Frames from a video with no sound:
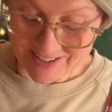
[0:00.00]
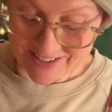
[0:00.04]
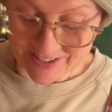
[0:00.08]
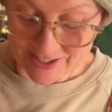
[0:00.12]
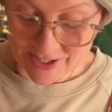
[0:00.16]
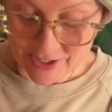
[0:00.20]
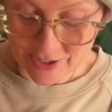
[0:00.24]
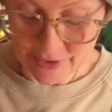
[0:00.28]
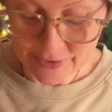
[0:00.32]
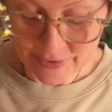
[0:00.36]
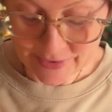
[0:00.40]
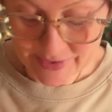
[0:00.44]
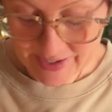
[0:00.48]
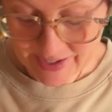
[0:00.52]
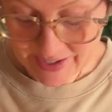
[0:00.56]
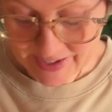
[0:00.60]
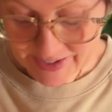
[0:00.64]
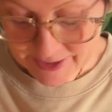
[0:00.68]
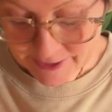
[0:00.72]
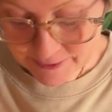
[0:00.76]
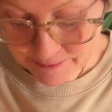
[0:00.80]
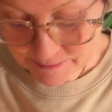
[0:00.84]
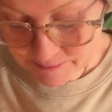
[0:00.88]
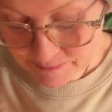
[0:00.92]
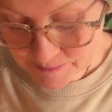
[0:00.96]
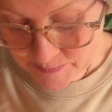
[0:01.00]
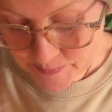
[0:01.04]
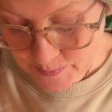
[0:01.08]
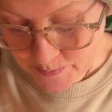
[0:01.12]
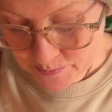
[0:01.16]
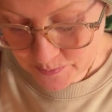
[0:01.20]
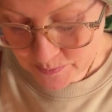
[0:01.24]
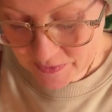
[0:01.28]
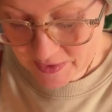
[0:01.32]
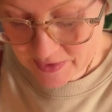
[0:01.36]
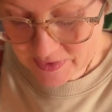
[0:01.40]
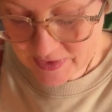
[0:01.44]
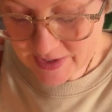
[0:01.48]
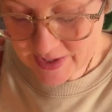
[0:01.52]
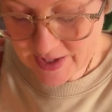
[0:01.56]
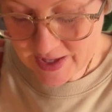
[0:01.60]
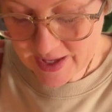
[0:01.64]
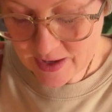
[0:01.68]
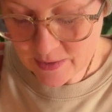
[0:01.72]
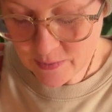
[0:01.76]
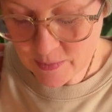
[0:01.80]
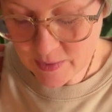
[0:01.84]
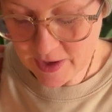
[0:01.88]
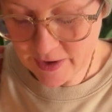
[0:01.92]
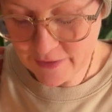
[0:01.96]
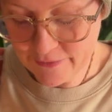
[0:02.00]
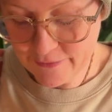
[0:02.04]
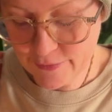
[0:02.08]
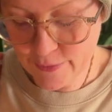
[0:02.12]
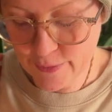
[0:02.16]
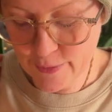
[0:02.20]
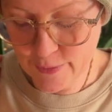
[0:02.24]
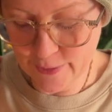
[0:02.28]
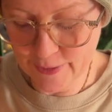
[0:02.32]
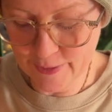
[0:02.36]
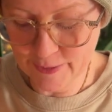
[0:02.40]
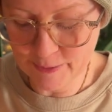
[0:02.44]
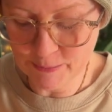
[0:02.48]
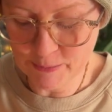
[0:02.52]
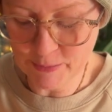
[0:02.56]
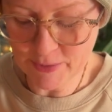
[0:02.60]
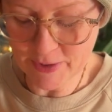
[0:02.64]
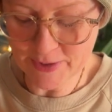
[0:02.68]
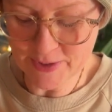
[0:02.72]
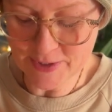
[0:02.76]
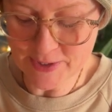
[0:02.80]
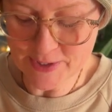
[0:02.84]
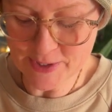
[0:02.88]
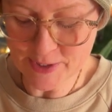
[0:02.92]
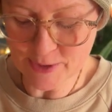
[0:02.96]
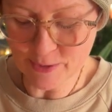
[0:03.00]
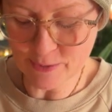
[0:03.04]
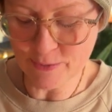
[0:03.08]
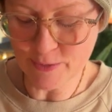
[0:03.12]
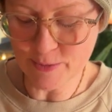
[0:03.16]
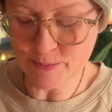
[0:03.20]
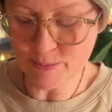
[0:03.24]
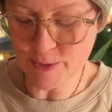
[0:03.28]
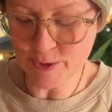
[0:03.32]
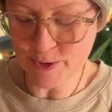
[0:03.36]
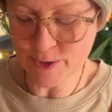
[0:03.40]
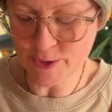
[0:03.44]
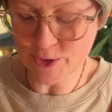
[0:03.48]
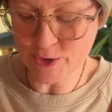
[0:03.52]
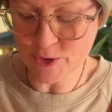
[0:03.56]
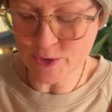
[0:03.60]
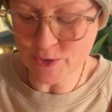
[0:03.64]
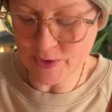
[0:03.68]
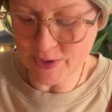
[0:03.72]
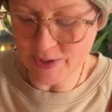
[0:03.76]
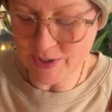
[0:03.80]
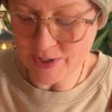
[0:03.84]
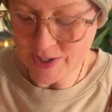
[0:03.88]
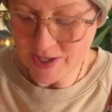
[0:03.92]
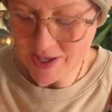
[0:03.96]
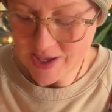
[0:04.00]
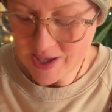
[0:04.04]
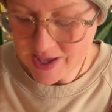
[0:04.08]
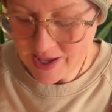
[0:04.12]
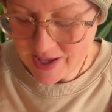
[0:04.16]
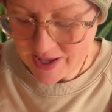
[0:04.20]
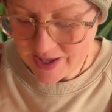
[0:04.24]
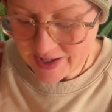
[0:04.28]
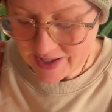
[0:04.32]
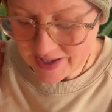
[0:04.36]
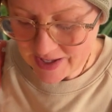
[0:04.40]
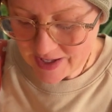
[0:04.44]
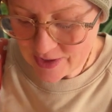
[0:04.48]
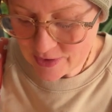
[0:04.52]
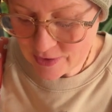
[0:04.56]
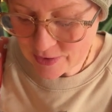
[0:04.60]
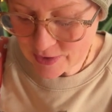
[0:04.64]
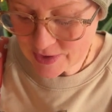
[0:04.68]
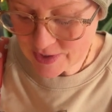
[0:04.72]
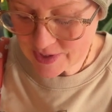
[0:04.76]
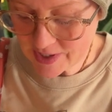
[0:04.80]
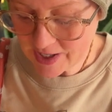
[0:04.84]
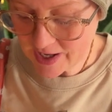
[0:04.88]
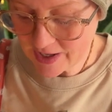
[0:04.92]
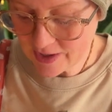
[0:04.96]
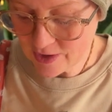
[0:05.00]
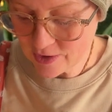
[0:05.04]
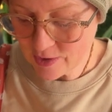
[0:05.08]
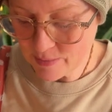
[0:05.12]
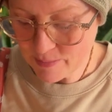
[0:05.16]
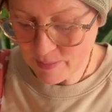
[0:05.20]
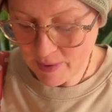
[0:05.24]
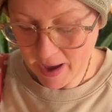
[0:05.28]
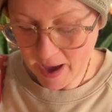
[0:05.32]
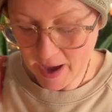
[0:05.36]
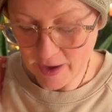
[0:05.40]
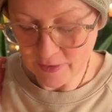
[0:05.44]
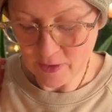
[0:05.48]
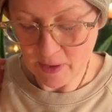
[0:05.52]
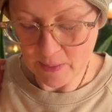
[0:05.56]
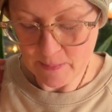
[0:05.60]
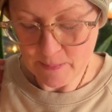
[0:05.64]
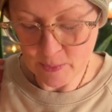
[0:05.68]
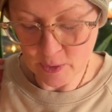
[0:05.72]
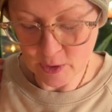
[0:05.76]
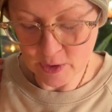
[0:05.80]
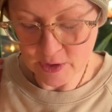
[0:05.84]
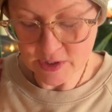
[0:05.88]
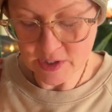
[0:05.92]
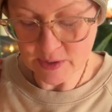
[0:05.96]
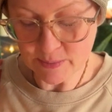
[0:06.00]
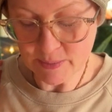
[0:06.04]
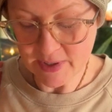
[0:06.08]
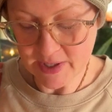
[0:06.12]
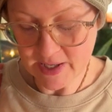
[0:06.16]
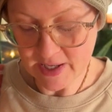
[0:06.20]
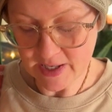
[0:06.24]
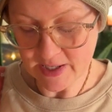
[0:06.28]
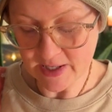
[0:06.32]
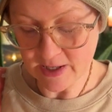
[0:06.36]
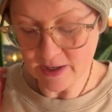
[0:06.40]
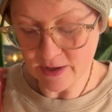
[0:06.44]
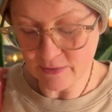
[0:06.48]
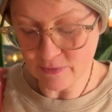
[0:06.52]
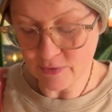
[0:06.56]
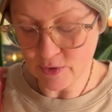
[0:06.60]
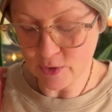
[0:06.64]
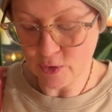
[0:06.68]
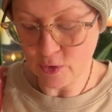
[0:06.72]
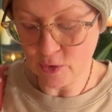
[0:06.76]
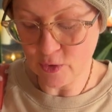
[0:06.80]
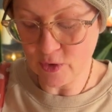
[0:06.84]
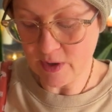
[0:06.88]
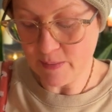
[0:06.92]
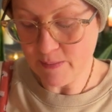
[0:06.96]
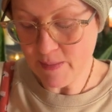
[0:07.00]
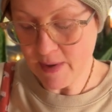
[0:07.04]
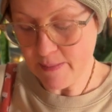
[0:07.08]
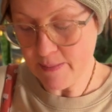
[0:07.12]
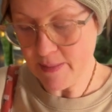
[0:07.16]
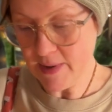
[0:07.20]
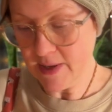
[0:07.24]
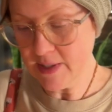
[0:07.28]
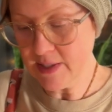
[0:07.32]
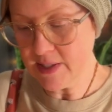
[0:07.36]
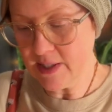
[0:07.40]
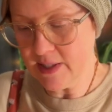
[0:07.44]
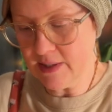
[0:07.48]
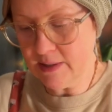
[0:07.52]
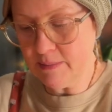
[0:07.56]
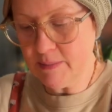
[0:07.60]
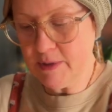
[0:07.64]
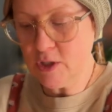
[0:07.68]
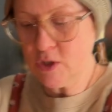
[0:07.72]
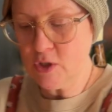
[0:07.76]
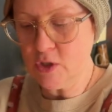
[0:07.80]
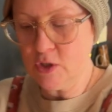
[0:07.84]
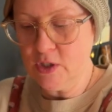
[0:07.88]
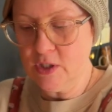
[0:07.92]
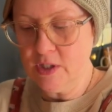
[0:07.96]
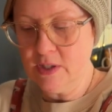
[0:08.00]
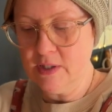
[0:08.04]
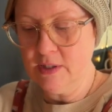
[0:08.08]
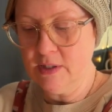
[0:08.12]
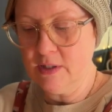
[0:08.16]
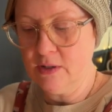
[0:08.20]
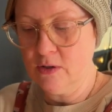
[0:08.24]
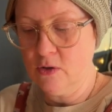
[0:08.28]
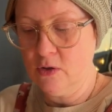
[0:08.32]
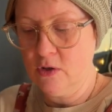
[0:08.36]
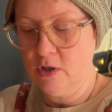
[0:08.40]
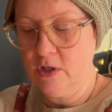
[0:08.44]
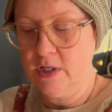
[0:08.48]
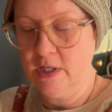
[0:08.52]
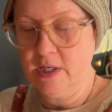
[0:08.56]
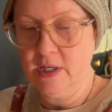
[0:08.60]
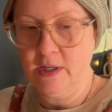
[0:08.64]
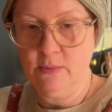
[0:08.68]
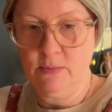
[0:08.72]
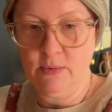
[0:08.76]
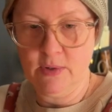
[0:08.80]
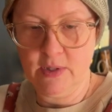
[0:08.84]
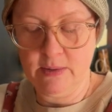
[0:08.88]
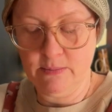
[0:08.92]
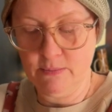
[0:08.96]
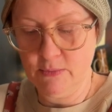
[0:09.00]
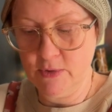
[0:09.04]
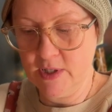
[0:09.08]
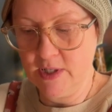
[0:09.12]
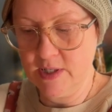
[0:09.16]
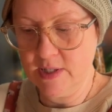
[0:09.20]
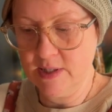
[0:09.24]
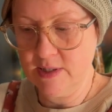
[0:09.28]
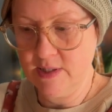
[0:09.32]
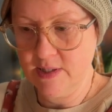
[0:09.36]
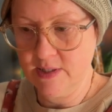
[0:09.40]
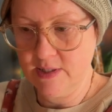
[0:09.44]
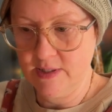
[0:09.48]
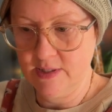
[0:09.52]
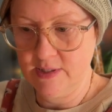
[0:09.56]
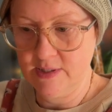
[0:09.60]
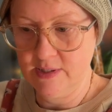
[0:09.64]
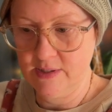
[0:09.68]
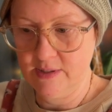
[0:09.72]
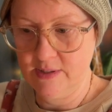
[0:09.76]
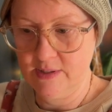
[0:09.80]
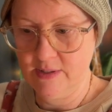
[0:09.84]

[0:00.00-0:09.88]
Okay. The gateway formed by the silver birch tree either side of the path marks the beginning of the new commitment. And let me show you the card again while I'm reading this.